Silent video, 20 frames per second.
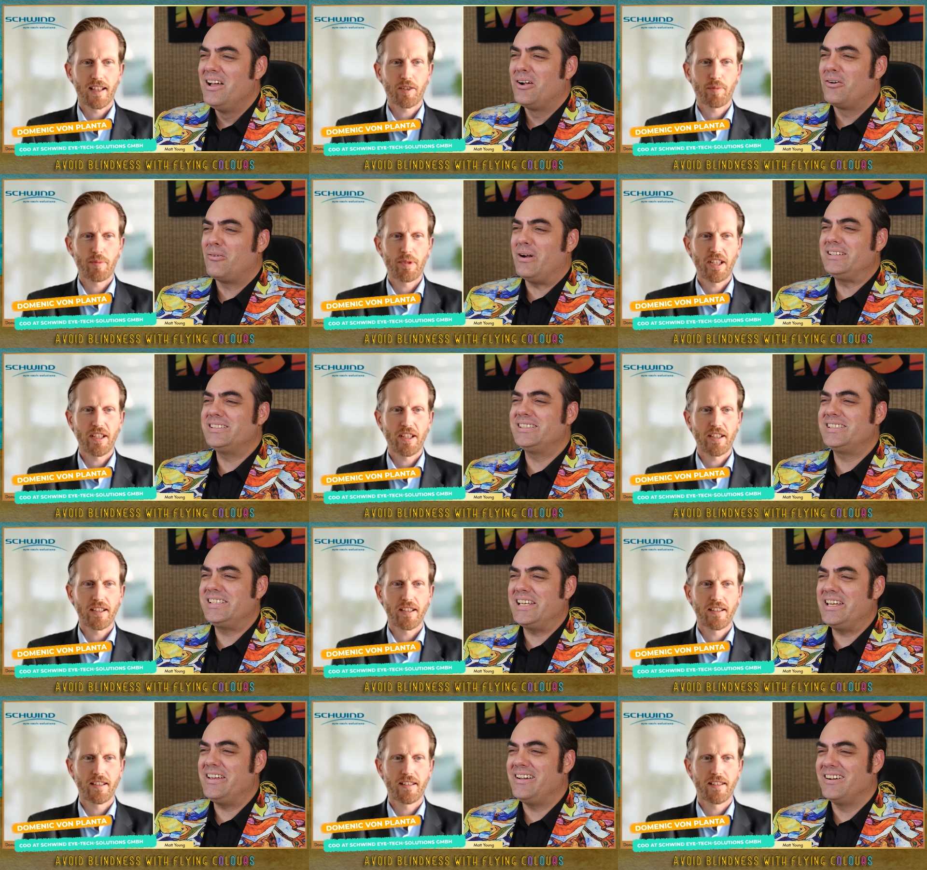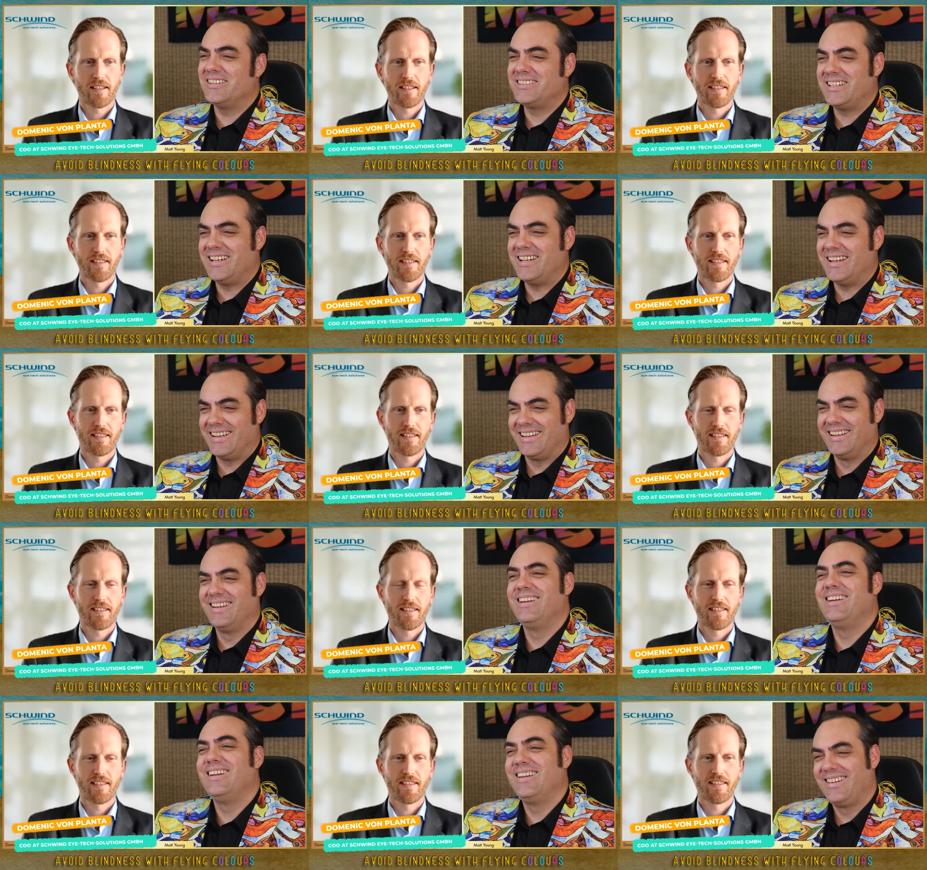Speaker 1: Great to Glad see you. here.
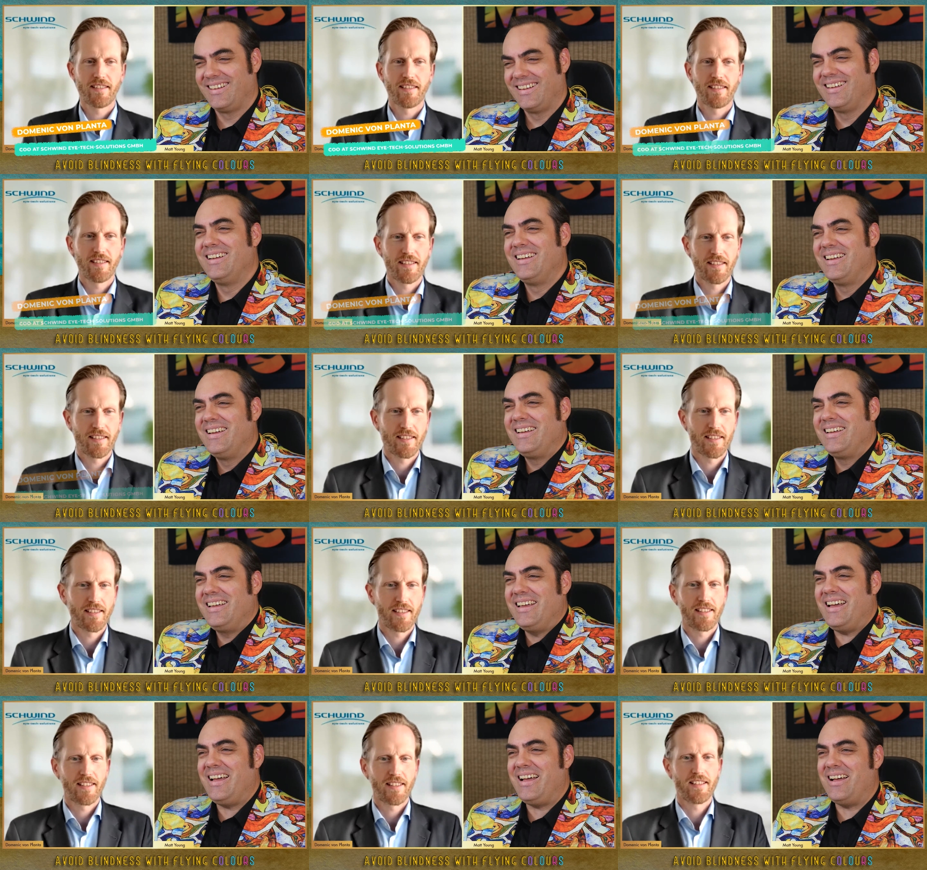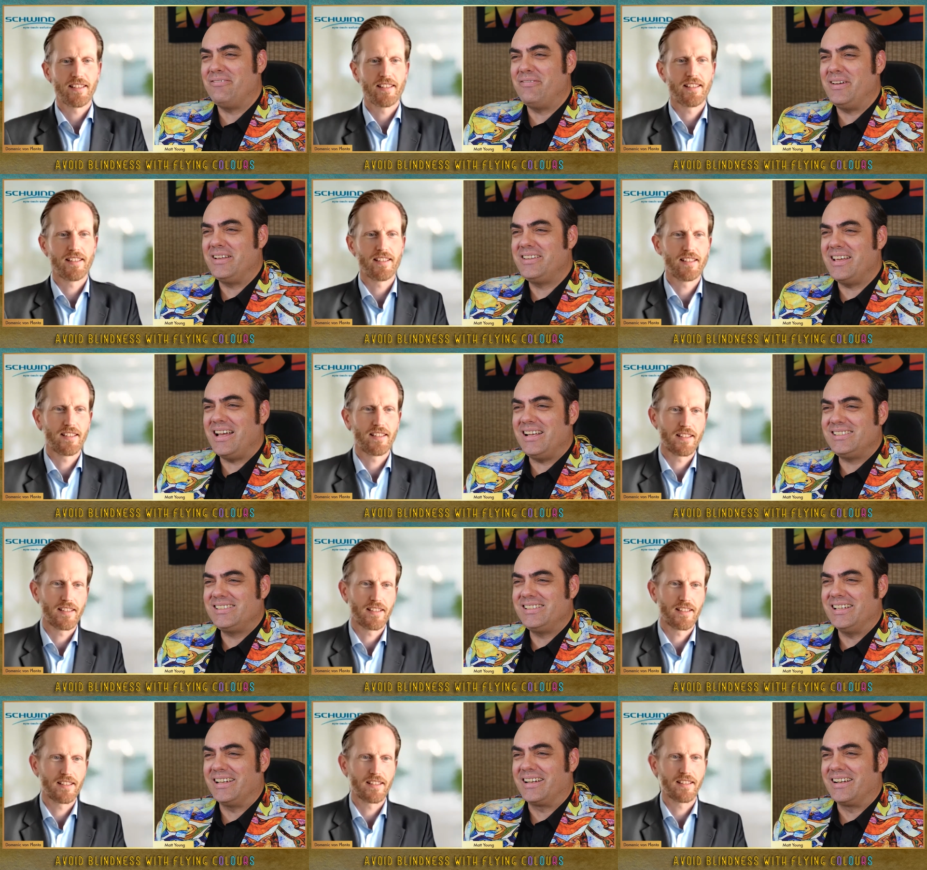Yeah,
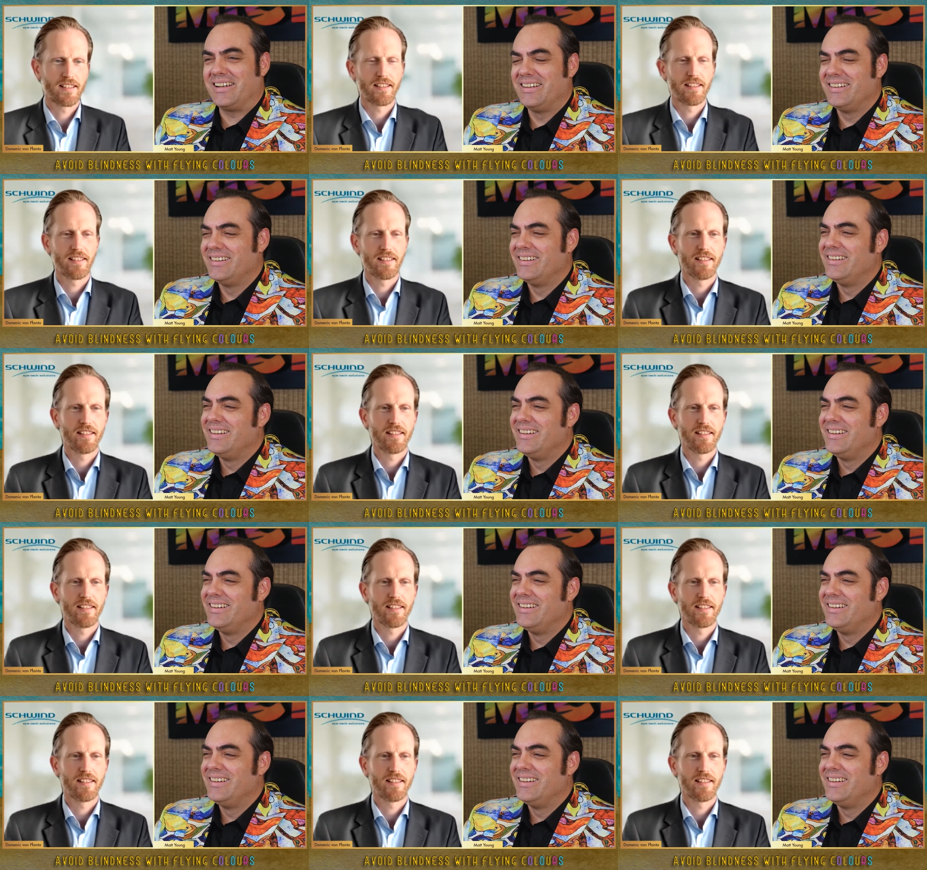fantastic.